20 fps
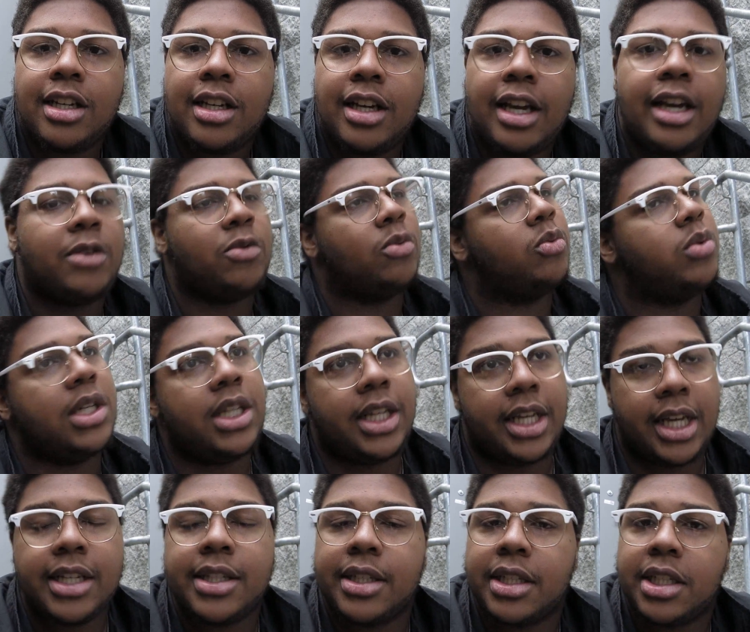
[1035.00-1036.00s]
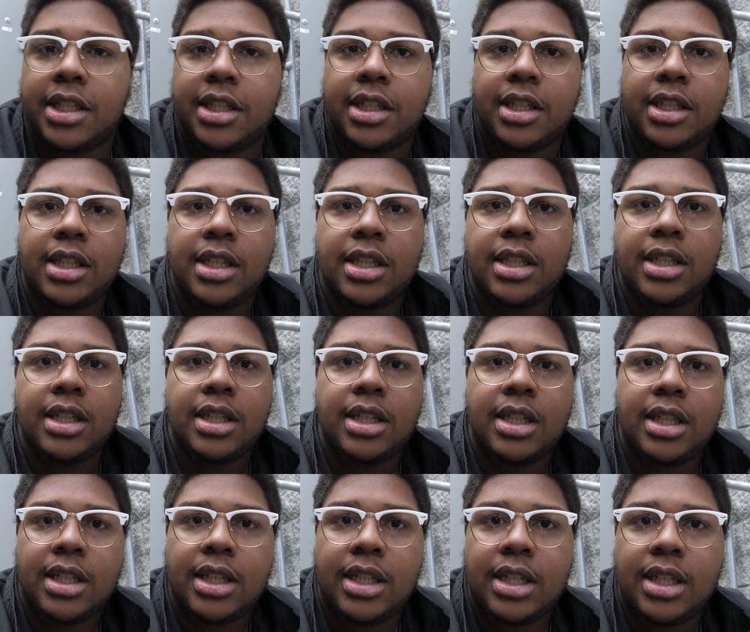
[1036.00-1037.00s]
It really isn't.
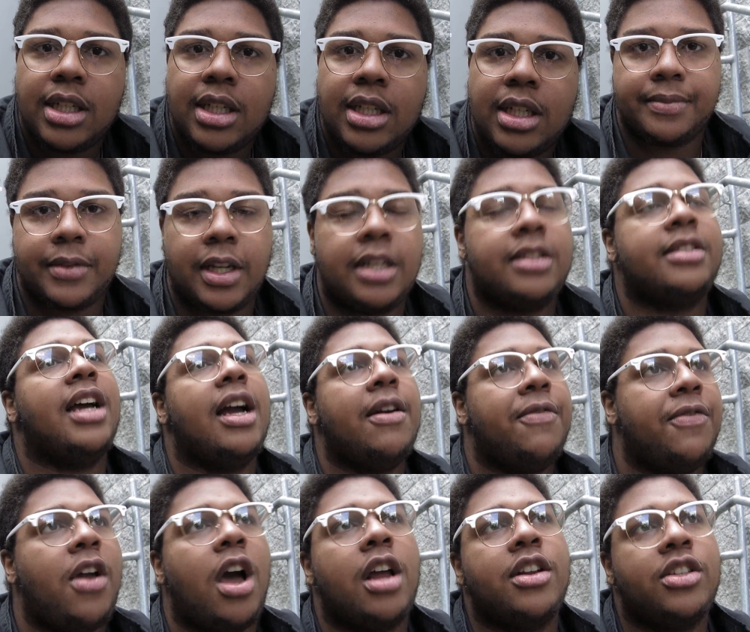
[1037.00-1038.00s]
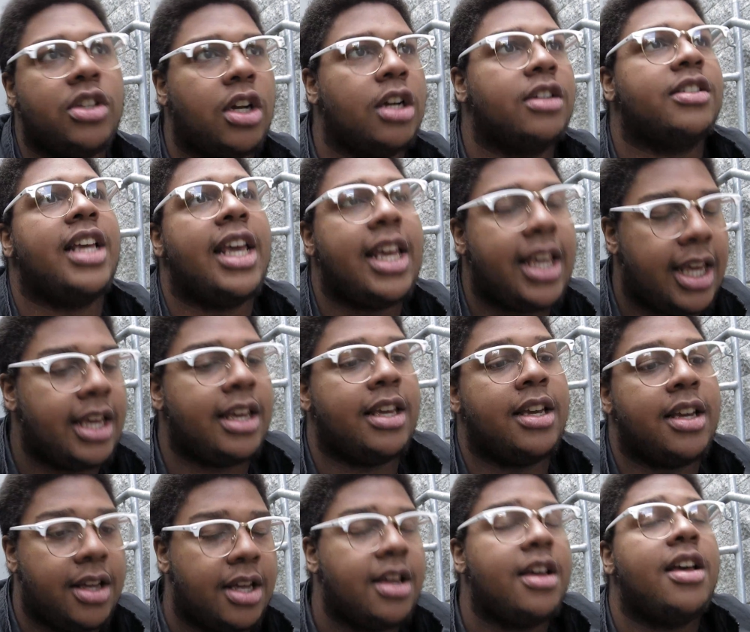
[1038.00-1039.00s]
It's time for y'all to start taking
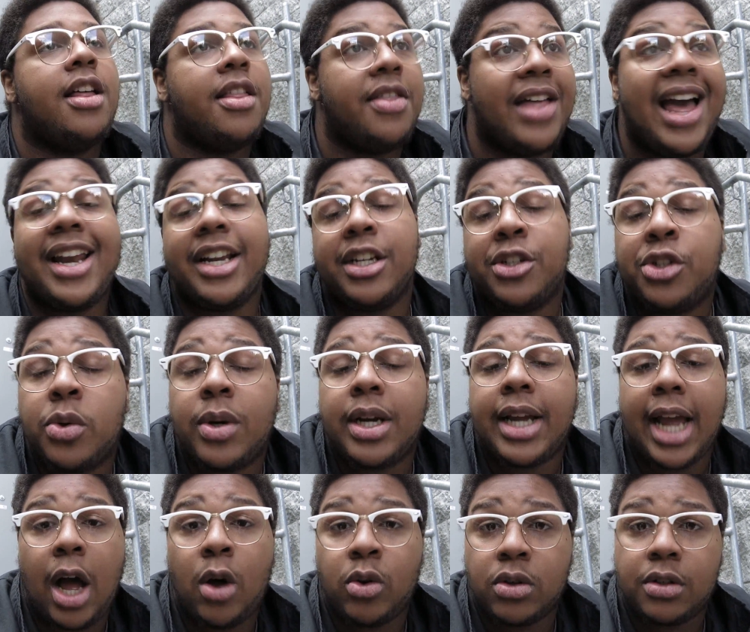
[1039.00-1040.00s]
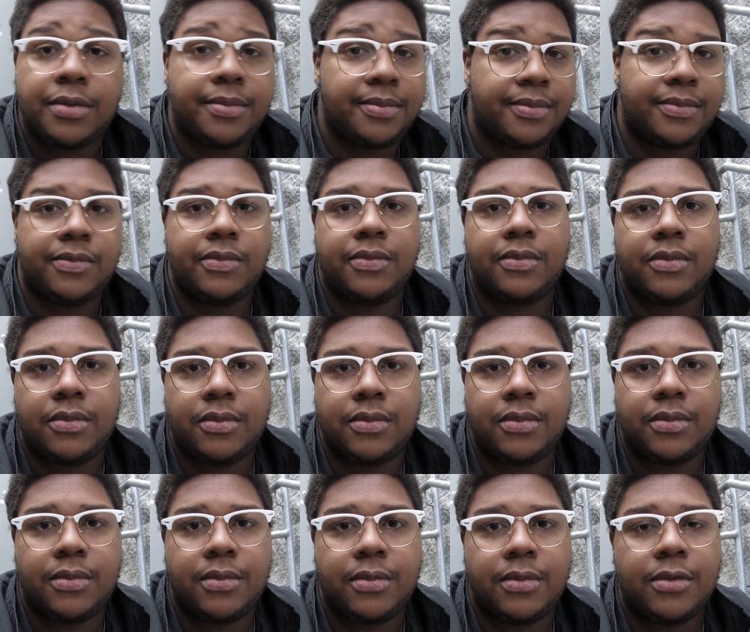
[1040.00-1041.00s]
that into account.
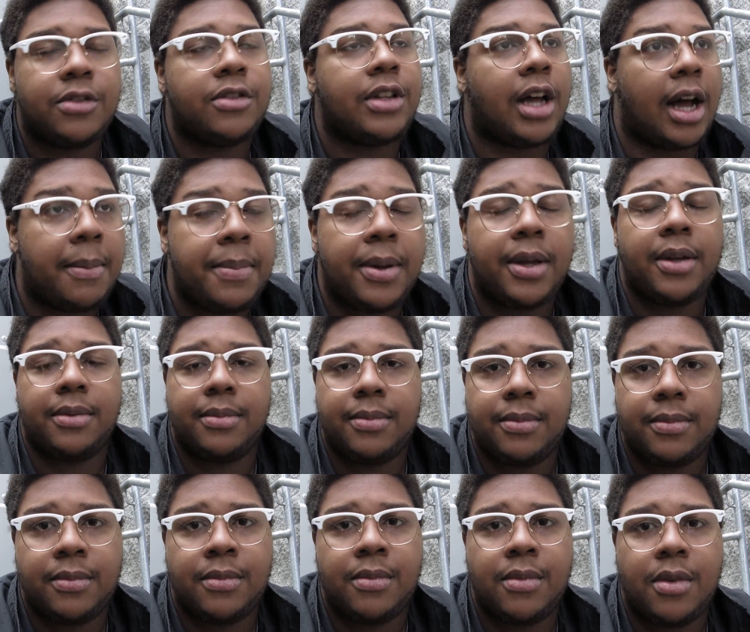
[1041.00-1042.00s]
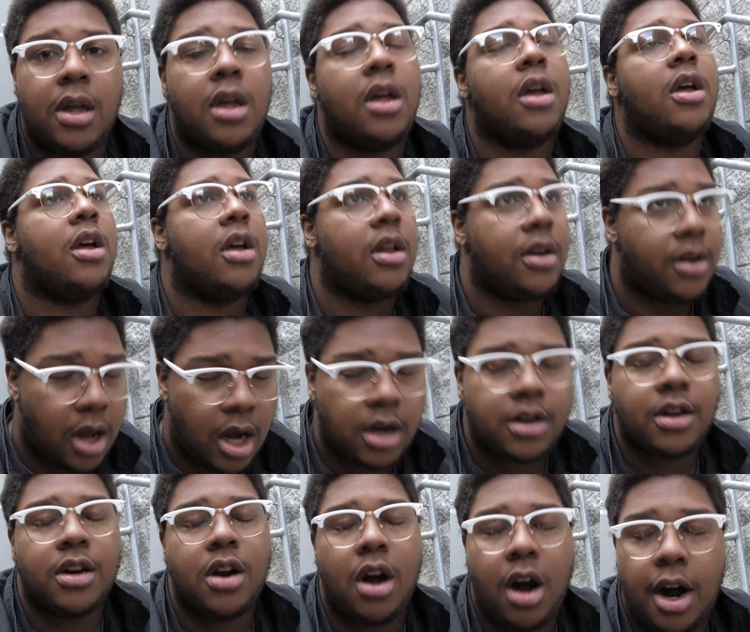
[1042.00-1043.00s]
Stop. Knock
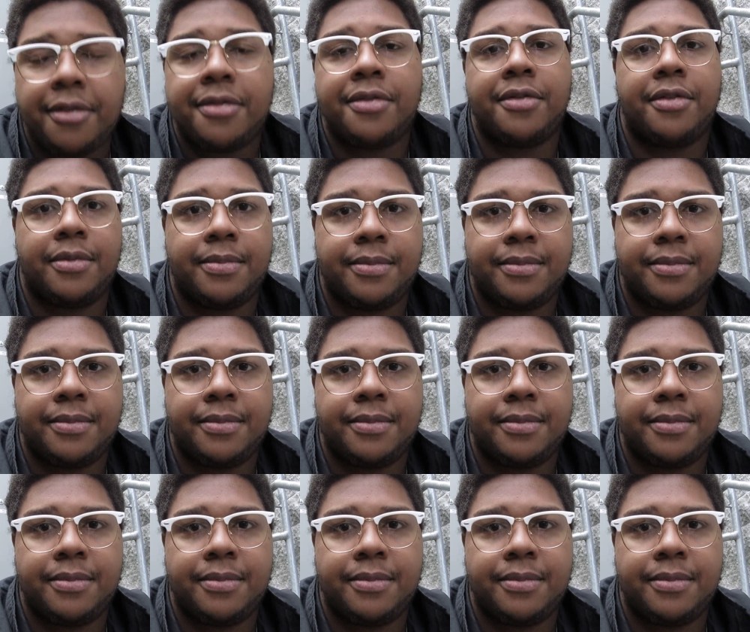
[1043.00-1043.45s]
it off.